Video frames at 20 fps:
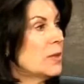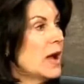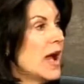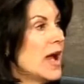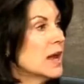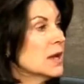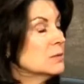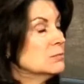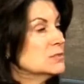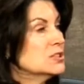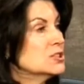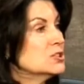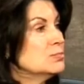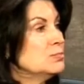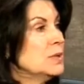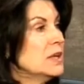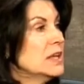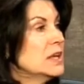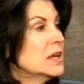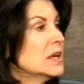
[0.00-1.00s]
the bottom,
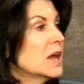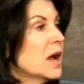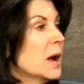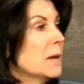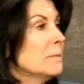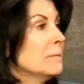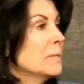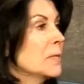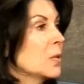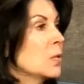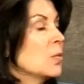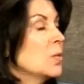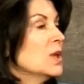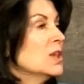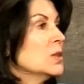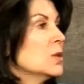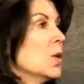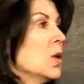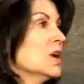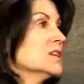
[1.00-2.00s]
speed it up, we
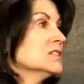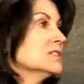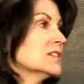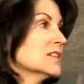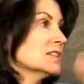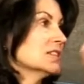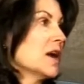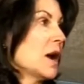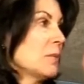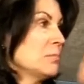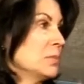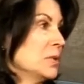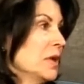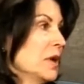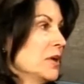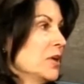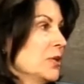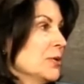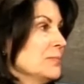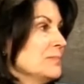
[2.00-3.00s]
lost the top
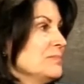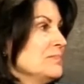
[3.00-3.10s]
layer.